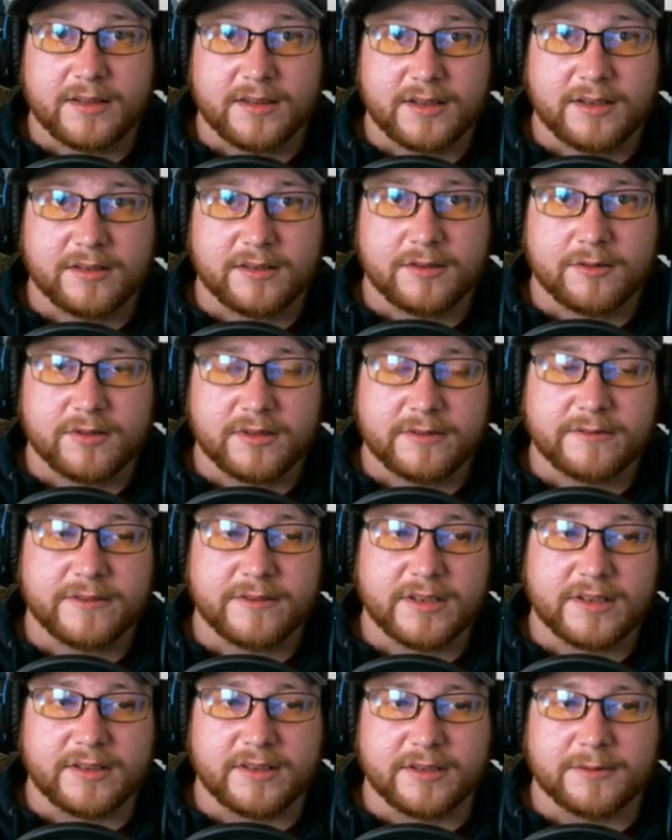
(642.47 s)
thought it only
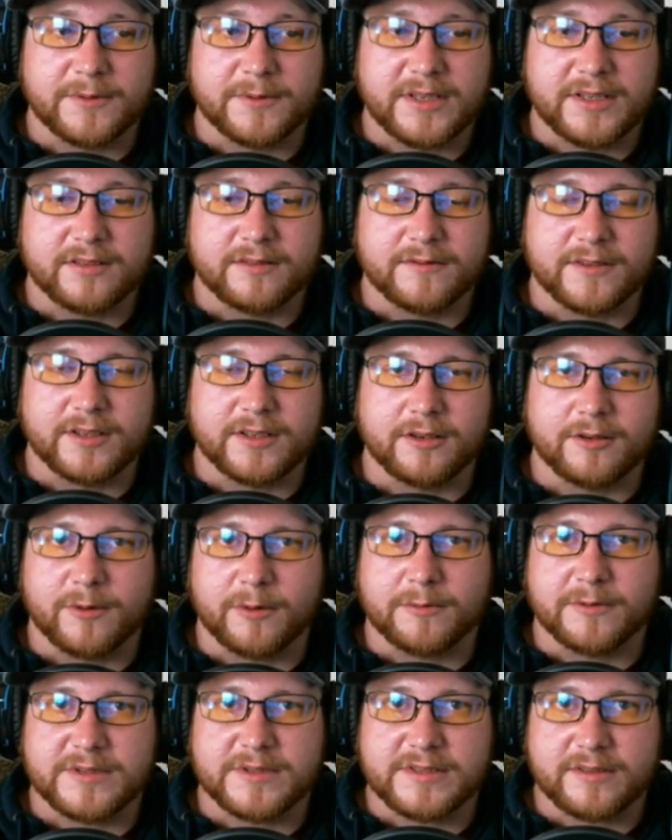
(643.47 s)
fitting that we end the video
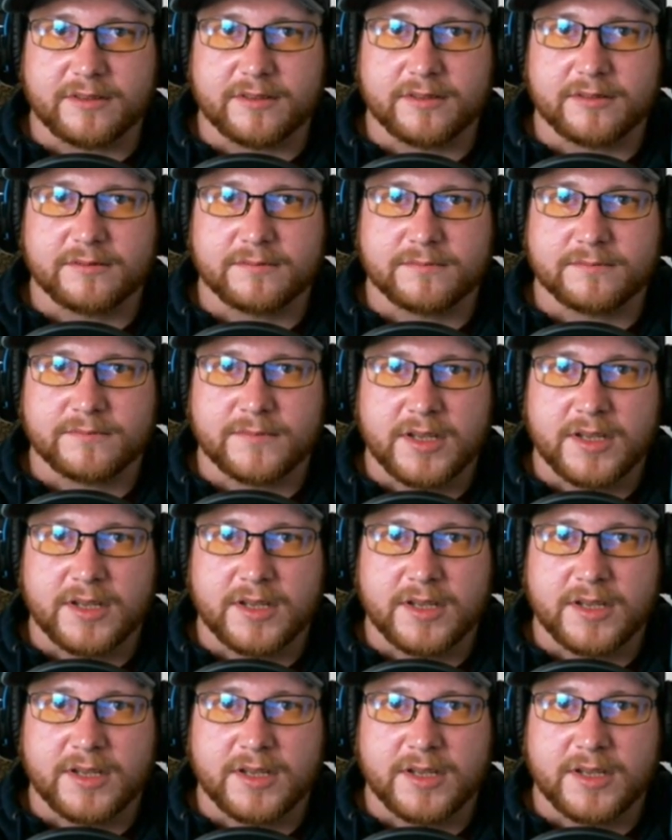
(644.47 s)
where we started.